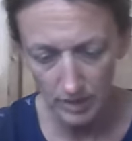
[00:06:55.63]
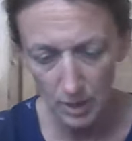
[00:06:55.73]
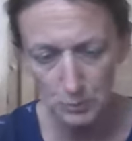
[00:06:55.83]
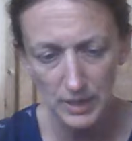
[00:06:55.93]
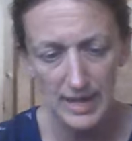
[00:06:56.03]

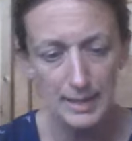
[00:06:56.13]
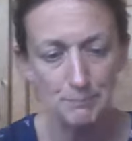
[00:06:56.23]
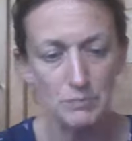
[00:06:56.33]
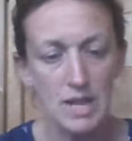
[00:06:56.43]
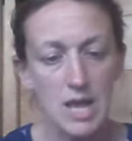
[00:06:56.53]
Okay,
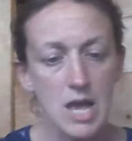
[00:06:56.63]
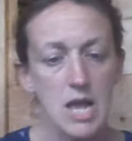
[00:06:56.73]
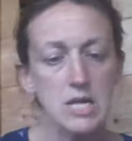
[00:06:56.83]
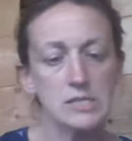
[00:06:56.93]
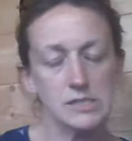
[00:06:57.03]

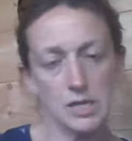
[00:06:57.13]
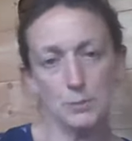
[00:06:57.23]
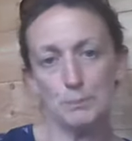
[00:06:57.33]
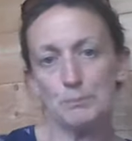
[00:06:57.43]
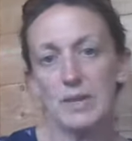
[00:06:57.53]
so
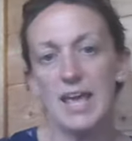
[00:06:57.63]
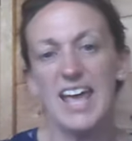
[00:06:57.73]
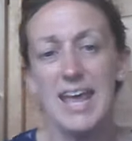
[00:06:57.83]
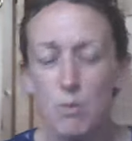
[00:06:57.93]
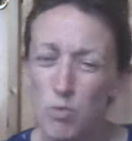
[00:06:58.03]

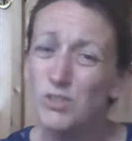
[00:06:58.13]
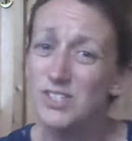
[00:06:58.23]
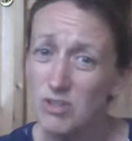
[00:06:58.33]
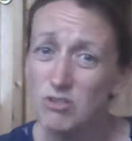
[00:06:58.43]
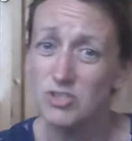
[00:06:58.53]
it was
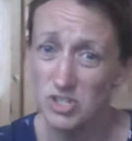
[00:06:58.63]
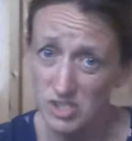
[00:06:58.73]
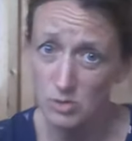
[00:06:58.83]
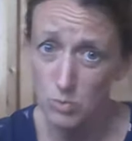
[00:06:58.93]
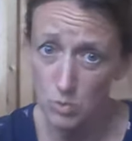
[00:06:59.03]
not just
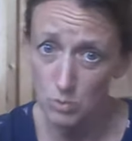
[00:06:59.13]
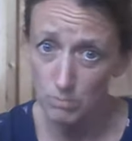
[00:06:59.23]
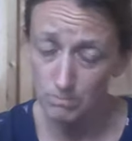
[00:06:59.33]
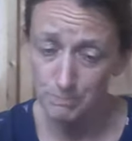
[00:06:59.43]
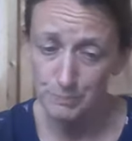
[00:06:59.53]
a wall.
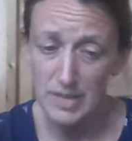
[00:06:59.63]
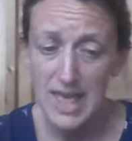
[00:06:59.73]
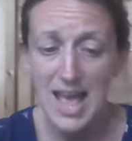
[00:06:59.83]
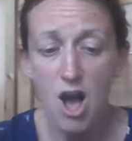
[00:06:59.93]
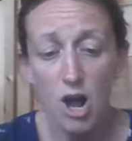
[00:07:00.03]

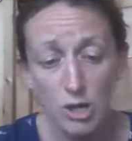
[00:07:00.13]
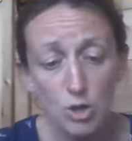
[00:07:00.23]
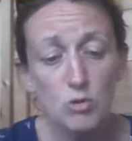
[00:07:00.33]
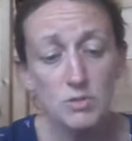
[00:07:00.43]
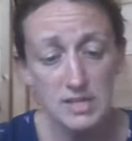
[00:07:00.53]

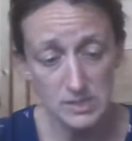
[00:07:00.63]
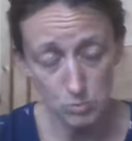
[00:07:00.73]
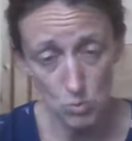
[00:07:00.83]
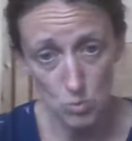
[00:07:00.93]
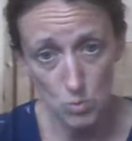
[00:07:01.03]
Along this
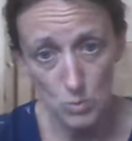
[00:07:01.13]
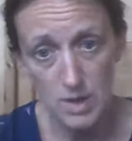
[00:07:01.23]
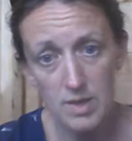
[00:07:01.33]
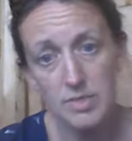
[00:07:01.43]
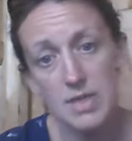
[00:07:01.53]
wall,
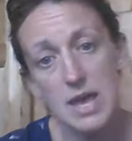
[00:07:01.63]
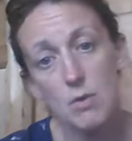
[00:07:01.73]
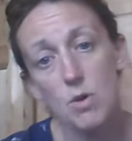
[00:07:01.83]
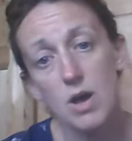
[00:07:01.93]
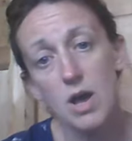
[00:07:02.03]
there
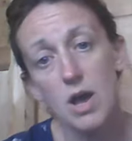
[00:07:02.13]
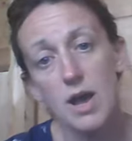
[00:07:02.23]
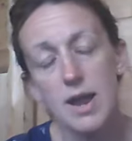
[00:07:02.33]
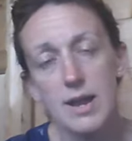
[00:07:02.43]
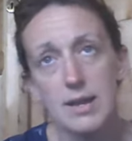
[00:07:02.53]
were
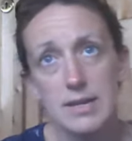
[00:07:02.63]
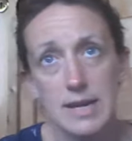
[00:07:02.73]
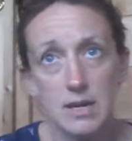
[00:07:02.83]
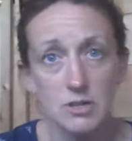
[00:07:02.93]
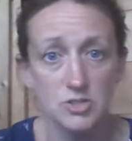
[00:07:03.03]

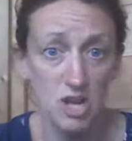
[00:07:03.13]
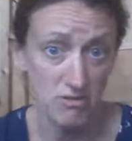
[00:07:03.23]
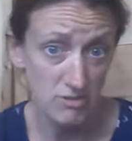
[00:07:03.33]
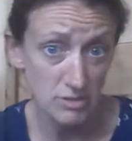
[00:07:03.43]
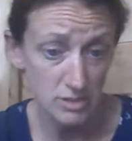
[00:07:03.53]
little
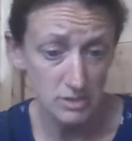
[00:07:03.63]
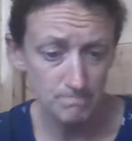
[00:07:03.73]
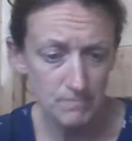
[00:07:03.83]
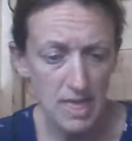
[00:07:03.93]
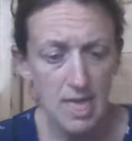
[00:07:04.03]
turrets.
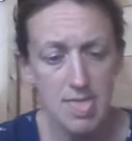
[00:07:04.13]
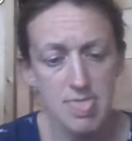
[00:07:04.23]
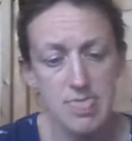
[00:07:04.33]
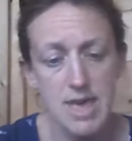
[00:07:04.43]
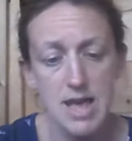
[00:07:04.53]

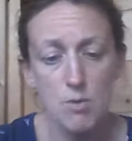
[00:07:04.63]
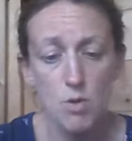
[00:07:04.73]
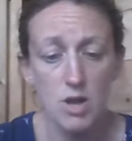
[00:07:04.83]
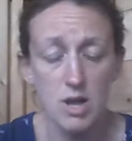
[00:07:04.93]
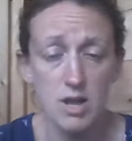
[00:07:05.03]
There
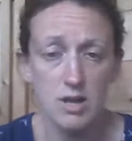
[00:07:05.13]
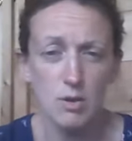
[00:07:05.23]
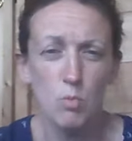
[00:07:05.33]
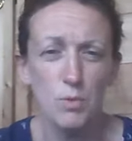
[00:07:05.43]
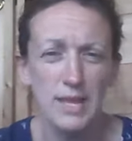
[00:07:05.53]
were
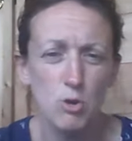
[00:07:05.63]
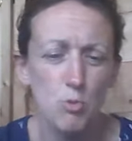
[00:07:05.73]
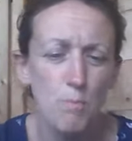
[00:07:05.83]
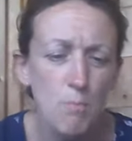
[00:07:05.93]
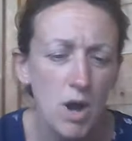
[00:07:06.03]
what they called
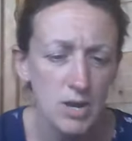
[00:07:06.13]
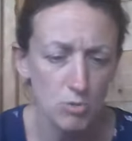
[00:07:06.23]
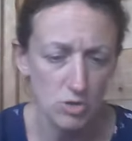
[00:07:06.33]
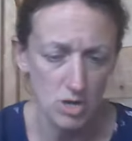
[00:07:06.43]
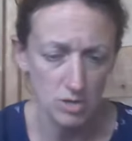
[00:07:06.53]
mile
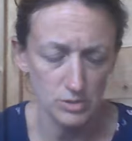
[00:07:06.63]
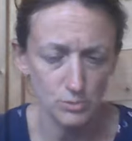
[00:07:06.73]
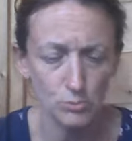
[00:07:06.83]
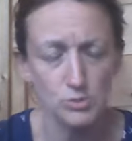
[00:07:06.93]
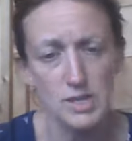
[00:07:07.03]

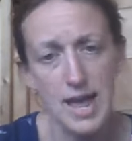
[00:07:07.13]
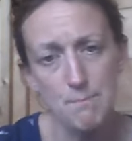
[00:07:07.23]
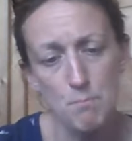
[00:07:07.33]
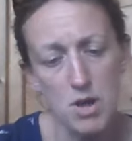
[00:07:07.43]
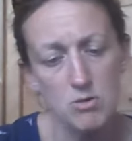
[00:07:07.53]
castles, and
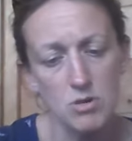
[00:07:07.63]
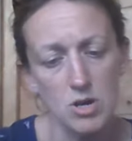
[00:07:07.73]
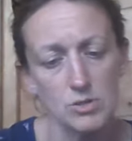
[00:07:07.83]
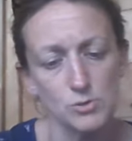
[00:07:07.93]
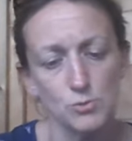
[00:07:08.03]
mile
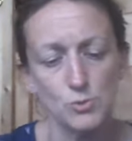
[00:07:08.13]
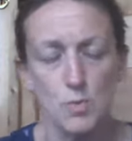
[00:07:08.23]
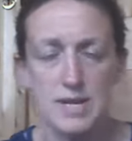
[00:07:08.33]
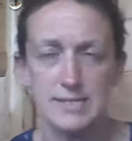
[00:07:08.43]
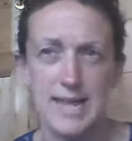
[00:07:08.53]
castles
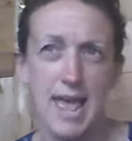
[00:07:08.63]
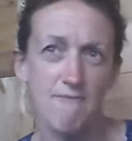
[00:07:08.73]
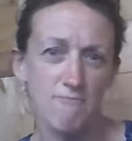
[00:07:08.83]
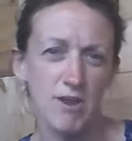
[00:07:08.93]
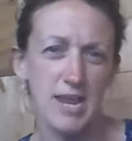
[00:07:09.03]
went
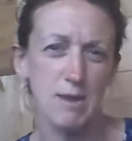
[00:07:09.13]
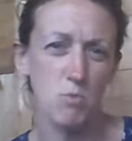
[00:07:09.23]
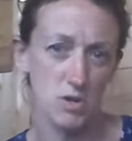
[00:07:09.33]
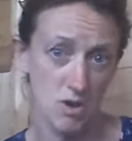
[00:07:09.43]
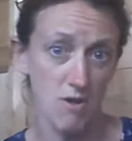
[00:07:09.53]
every
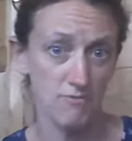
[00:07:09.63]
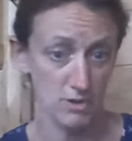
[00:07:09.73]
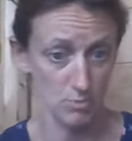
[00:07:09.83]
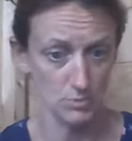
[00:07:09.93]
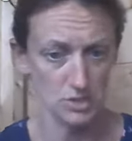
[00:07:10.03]
1.5
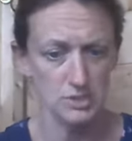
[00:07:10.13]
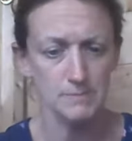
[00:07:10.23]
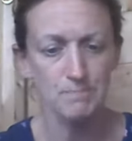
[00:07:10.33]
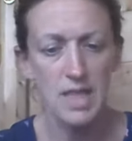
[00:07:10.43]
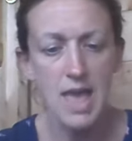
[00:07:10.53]
kilometres.
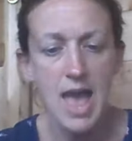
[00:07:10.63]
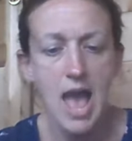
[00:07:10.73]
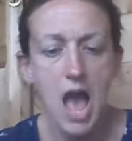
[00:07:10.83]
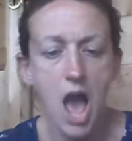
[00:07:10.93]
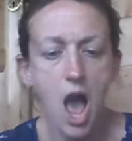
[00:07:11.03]

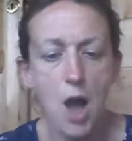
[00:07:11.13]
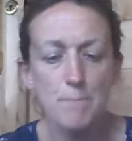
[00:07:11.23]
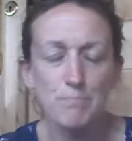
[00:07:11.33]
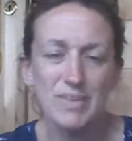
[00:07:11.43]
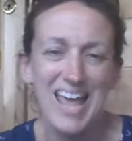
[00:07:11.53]
And
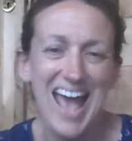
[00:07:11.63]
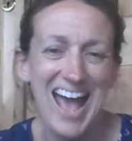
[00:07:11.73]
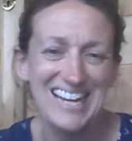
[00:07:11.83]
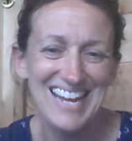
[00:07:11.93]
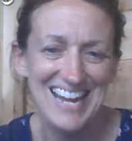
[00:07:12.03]

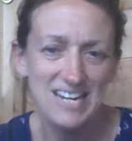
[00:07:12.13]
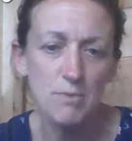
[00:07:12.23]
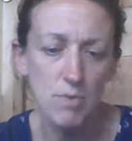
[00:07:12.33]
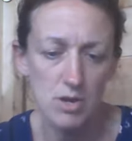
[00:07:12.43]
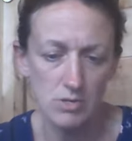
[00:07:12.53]
in a
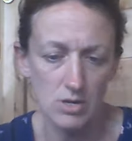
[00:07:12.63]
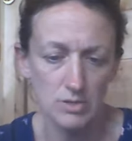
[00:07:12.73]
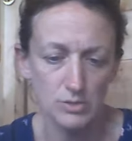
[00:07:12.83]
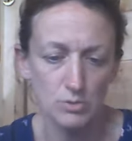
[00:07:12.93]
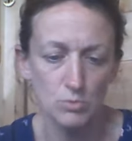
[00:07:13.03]
mile
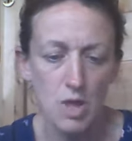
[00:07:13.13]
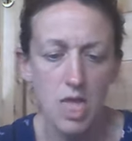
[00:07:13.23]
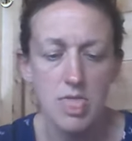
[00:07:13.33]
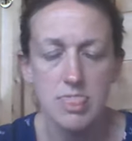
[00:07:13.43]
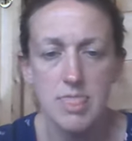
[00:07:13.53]
castle,
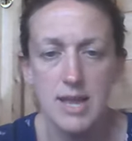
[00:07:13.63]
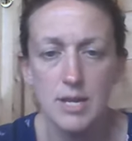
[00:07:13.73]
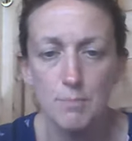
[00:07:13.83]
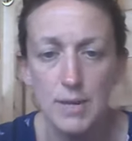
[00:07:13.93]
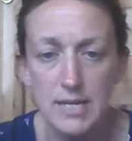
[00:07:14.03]
there
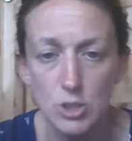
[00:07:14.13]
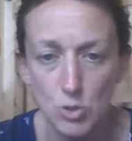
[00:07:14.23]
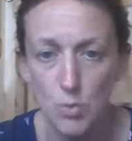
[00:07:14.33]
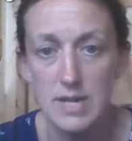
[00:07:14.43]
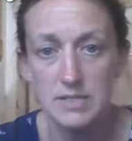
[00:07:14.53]
could be
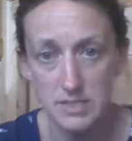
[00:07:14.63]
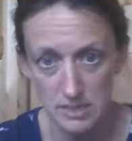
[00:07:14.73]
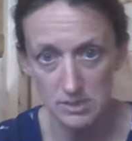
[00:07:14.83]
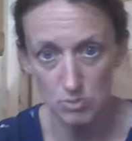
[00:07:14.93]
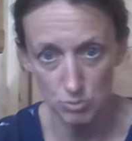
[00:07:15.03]
20
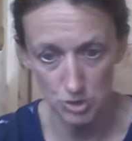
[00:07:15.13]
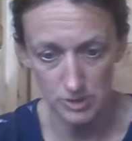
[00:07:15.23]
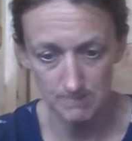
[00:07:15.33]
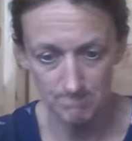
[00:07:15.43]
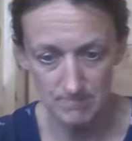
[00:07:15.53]
soldiers
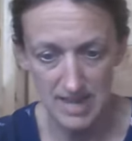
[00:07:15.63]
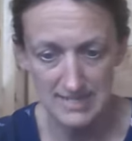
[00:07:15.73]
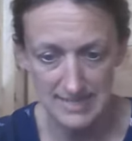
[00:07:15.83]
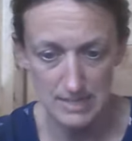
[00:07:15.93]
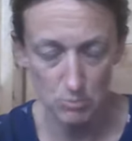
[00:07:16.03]
at
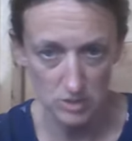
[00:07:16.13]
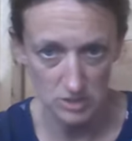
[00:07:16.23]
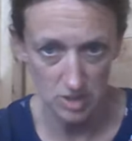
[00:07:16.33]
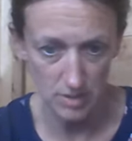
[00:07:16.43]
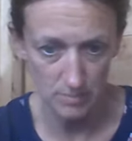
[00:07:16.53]
any one
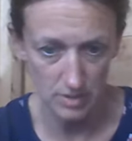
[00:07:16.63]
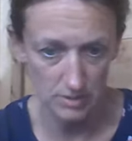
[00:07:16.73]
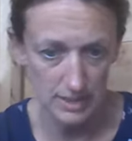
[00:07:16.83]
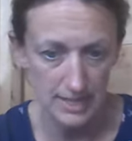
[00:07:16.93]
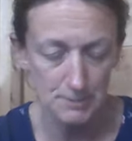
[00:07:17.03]
time.
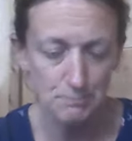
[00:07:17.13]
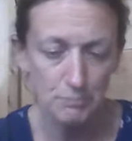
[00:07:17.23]
Okay.